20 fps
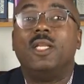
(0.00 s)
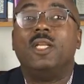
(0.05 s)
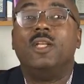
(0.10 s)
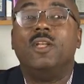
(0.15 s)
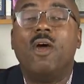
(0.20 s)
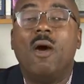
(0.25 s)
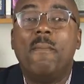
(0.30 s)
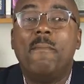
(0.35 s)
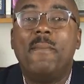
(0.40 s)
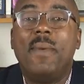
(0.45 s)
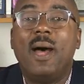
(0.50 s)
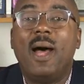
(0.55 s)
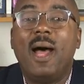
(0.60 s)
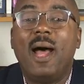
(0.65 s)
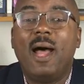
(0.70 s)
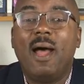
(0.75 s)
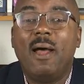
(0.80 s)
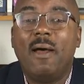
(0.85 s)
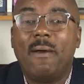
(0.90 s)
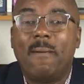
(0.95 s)

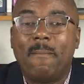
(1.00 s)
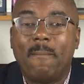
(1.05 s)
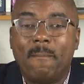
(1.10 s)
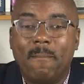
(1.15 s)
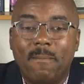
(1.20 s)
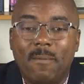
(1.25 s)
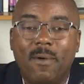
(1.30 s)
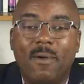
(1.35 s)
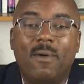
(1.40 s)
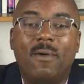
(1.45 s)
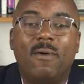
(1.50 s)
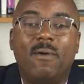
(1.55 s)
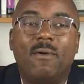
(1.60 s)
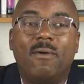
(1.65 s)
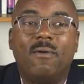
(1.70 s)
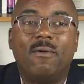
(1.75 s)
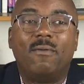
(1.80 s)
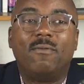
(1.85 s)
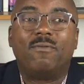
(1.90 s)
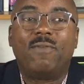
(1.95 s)
Number
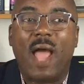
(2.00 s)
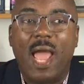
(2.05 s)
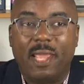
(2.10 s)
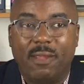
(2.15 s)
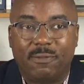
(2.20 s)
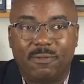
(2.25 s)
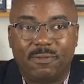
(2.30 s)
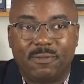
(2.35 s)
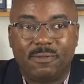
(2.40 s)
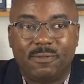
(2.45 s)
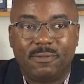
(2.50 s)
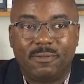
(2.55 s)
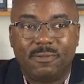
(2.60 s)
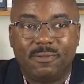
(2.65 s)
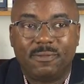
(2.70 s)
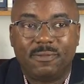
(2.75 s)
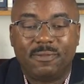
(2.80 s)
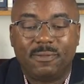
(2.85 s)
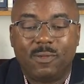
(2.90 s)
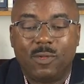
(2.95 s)
5,
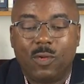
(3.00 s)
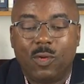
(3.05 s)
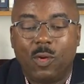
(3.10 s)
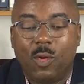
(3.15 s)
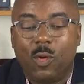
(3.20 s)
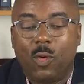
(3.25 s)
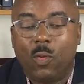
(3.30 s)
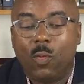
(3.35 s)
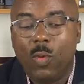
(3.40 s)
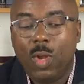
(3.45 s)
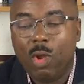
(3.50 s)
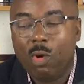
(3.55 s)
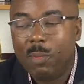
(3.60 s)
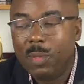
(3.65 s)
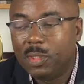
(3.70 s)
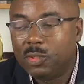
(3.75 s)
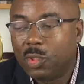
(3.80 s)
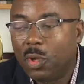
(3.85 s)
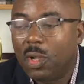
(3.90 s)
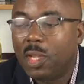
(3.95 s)
we'll
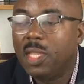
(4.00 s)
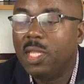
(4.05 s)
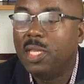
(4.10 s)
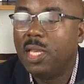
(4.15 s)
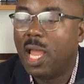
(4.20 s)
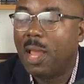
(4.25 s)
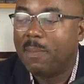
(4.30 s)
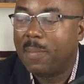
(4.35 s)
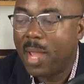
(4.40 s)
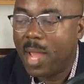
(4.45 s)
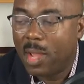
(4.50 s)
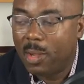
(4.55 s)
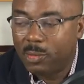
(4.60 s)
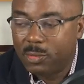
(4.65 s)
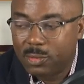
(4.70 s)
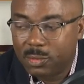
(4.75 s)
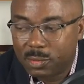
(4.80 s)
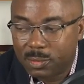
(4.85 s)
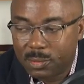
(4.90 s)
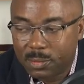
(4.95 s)
be talking
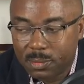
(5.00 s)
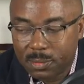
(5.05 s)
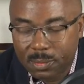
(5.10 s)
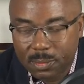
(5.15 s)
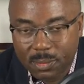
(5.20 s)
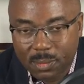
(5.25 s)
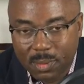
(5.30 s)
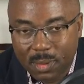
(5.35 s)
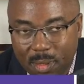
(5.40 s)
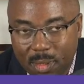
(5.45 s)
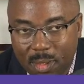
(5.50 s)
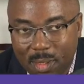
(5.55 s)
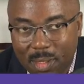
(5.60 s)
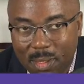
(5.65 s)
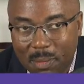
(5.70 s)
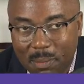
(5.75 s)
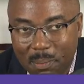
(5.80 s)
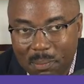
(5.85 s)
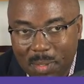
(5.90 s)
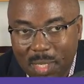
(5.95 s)
about
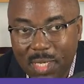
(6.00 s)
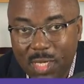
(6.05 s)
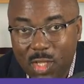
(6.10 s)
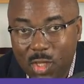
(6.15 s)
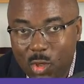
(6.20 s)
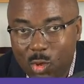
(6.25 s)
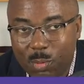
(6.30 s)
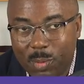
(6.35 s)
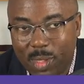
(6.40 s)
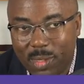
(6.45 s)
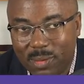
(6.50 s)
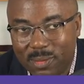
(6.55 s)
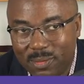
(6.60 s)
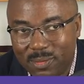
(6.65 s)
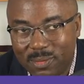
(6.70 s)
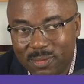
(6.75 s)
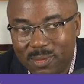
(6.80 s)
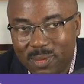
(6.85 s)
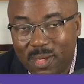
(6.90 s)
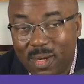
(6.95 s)
being human.
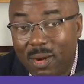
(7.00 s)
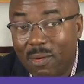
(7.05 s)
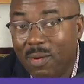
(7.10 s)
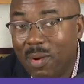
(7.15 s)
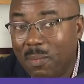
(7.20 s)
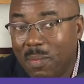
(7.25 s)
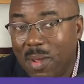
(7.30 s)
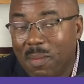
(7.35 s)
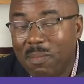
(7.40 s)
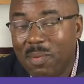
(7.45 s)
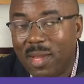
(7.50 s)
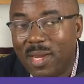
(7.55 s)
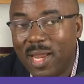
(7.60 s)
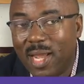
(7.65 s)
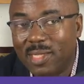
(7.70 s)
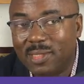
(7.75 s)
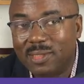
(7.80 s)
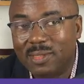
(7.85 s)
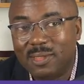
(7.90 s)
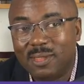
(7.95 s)
Remember
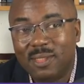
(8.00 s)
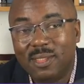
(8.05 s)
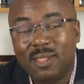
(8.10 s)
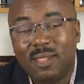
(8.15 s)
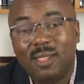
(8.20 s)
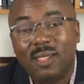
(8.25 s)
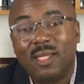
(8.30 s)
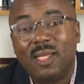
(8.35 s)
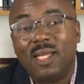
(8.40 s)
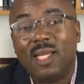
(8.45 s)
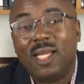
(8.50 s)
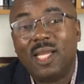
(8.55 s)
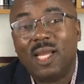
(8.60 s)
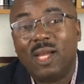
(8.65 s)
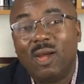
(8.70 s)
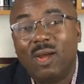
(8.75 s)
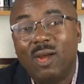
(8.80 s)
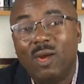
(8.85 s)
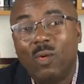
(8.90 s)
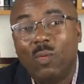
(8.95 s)
that
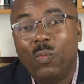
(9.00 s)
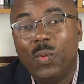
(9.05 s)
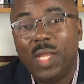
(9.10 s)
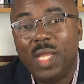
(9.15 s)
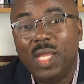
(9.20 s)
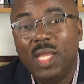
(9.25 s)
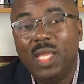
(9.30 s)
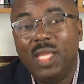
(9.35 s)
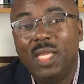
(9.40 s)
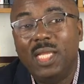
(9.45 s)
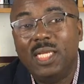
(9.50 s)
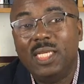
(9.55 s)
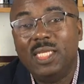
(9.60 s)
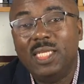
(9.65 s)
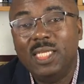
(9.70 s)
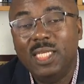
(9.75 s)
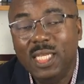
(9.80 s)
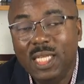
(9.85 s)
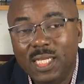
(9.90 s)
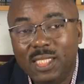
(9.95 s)
we
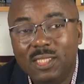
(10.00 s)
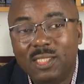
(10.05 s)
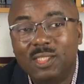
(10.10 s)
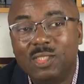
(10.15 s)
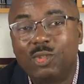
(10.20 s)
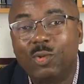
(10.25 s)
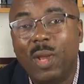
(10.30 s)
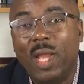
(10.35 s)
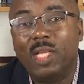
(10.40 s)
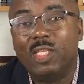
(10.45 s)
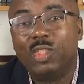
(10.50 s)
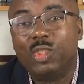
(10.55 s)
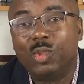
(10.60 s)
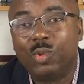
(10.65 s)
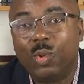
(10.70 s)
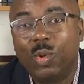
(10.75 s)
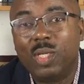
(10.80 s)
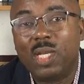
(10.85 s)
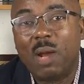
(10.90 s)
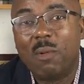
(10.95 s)
need to
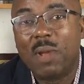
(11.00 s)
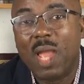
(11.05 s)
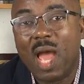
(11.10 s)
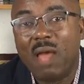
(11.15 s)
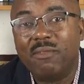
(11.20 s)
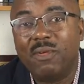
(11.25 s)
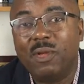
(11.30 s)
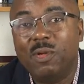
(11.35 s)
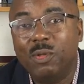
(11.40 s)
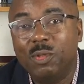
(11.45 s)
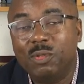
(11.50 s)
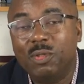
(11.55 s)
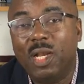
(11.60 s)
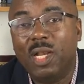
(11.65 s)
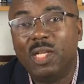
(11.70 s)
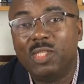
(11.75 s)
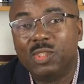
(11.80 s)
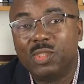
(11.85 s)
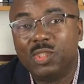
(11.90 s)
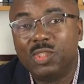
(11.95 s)
ensure that we have a good
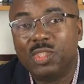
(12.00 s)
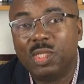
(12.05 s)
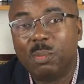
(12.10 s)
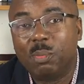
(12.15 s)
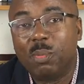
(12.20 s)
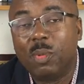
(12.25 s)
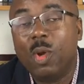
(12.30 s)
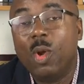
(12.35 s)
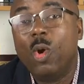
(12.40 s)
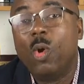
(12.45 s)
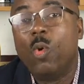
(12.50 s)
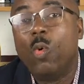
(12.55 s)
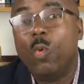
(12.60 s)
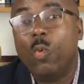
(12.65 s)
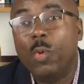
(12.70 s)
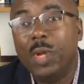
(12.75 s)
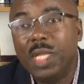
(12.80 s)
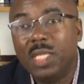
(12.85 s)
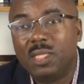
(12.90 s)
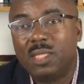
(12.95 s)
relationship
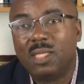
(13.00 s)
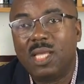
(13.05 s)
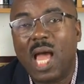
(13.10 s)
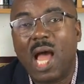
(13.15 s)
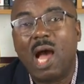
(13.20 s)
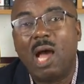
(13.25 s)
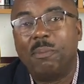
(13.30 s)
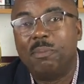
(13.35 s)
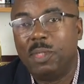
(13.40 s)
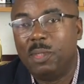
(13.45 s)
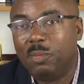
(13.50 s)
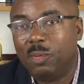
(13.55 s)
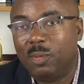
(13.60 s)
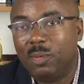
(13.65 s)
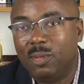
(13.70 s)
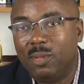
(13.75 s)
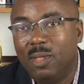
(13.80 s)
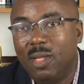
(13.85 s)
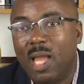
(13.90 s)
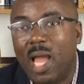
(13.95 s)
with our
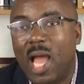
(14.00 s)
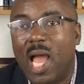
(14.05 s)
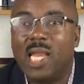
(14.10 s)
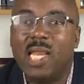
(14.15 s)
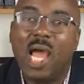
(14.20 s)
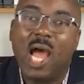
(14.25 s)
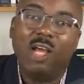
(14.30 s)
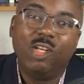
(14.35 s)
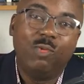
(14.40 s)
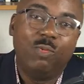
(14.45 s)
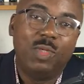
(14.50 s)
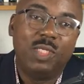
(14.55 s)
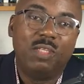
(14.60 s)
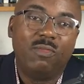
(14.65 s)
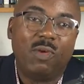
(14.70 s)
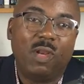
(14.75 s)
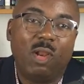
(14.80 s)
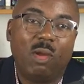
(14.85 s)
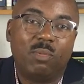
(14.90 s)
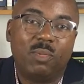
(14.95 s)
people. And how do we
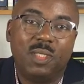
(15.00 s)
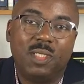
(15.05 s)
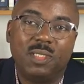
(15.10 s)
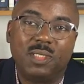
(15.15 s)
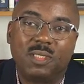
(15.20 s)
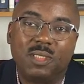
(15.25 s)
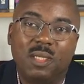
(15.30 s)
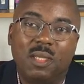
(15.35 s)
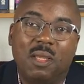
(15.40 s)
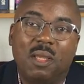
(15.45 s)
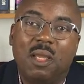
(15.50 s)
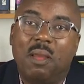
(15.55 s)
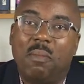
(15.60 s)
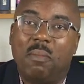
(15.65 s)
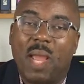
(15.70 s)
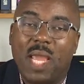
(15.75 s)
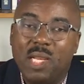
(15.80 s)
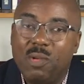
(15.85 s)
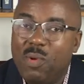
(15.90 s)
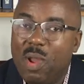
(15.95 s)
develop this?
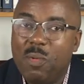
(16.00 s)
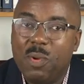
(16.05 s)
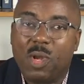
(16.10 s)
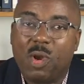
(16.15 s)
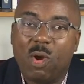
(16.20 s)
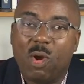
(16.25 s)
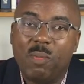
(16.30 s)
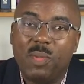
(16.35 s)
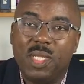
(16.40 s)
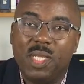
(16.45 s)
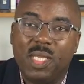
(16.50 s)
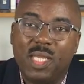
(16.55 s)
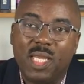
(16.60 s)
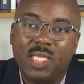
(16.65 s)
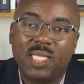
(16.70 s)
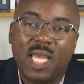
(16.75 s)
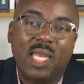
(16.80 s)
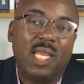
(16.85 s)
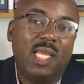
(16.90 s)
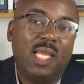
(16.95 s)
By the way we
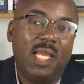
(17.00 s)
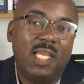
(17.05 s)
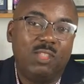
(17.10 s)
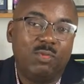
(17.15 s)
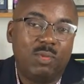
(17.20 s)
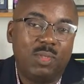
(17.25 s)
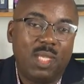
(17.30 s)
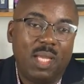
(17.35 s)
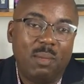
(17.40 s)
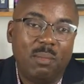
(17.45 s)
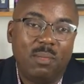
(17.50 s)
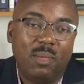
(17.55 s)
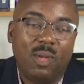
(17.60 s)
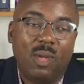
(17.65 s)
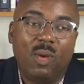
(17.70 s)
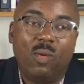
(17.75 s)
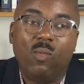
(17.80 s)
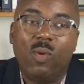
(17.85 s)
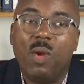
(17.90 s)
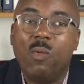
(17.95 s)
communicate and engage with them
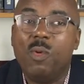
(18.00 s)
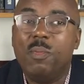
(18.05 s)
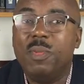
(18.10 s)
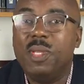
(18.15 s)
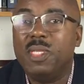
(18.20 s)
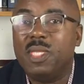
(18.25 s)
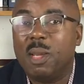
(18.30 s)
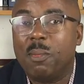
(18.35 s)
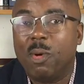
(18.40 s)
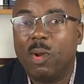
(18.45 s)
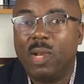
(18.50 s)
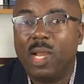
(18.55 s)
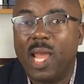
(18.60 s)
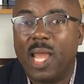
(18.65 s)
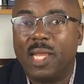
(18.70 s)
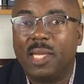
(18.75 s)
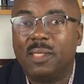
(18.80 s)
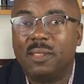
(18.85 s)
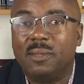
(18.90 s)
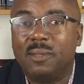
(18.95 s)
when we meet them
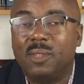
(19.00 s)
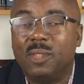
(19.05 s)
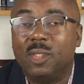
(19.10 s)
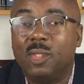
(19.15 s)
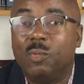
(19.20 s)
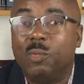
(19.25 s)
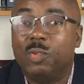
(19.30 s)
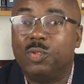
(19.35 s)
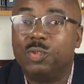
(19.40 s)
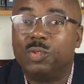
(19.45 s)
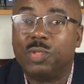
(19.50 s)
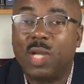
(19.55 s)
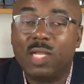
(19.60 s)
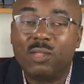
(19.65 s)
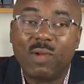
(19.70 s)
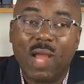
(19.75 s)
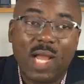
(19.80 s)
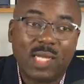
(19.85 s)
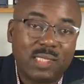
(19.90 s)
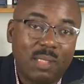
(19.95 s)
online. We should
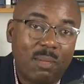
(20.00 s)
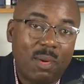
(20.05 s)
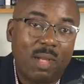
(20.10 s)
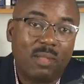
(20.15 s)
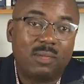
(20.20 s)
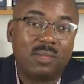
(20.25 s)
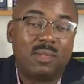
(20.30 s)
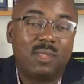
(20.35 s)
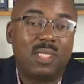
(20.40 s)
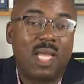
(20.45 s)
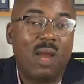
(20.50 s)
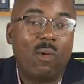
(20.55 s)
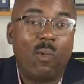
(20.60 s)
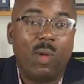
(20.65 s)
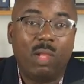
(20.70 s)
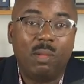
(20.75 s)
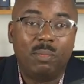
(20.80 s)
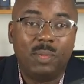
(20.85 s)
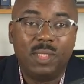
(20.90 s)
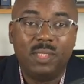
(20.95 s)
try to ask about their
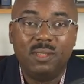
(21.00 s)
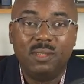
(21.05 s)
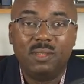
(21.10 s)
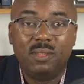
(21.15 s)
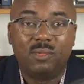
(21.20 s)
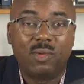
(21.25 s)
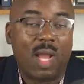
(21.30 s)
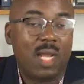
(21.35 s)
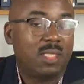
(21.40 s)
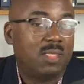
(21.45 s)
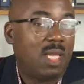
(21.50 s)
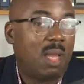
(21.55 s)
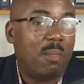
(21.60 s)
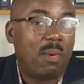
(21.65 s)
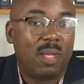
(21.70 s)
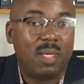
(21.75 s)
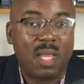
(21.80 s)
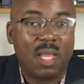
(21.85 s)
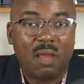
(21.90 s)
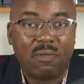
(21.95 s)
well-being, to ask
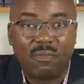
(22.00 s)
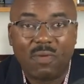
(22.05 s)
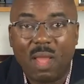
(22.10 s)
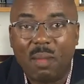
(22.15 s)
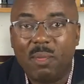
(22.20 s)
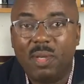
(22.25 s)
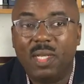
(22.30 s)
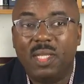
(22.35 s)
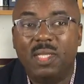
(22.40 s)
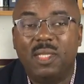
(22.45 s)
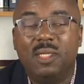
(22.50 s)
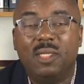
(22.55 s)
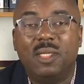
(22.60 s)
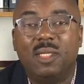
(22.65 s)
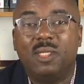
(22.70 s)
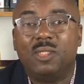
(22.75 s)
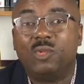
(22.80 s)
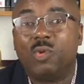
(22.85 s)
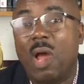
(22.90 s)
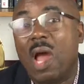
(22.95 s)
about their family,
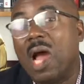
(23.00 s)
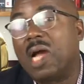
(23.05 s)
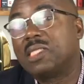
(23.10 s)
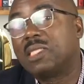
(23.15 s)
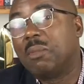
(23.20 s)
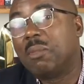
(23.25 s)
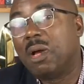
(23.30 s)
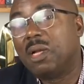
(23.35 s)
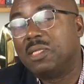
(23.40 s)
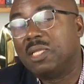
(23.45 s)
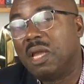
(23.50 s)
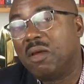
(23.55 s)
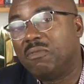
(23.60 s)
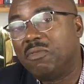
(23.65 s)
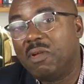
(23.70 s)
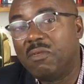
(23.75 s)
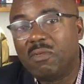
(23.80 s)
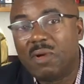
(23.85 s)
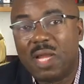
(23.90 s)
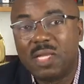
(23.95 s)
to ask about their
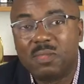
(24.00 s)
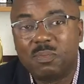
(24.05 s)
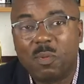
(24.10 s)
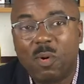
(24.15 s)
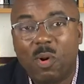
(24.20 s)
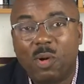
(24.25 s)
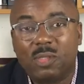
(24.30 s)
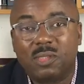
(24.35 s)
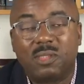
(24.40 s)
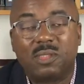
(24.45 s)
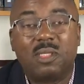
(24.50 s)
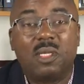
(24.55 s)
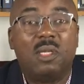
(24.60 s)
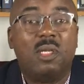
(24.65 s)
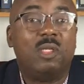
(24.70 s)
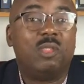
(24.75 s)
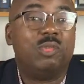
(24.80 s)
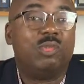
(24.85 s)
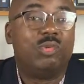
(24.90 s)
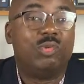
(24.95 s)
favorite sports,
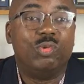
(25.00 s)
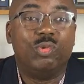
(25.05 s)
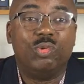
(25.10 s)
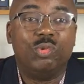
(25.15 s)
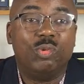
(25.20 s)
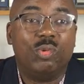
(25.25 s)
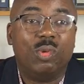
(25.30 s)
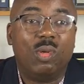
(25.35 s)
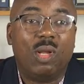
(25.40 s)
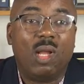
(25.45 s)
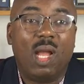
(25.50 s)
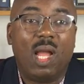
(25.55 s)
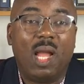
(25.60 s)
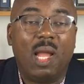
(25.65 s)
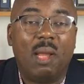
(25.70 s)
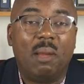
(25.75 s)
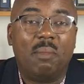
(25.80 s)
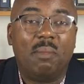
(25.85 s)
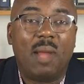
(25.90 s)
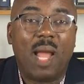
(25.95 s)
to
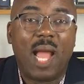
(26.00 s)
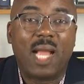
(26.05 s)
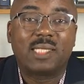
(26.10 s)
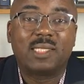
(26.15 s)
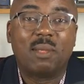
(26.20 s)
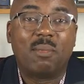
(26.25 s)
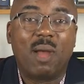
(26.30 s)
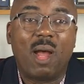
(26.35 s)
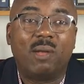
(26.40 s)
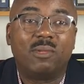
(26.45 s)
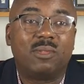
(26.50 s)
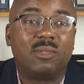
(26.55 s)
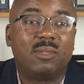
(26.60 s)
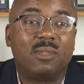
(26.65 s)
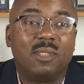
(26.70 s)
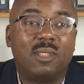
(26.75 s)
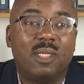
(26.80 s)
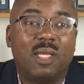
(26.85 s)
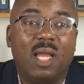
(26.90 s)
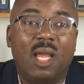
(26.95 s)
ask about
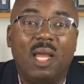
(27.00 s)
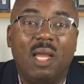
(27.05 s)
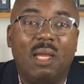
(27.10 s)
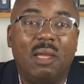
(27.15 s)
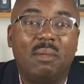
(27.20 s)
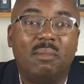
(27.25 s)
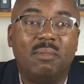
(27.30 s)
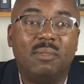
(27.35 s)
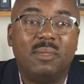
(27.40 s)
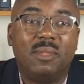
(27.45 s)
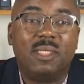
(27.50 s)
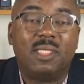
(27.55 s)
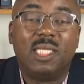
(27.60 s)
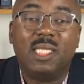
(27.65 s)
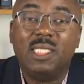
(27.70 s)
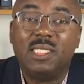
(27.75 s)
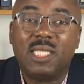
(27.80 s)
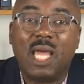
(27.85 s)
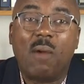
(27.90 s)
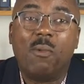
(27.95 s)

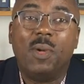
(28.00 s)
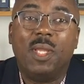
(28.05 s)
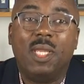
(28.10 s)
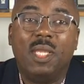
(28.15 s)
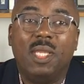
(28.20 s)
things that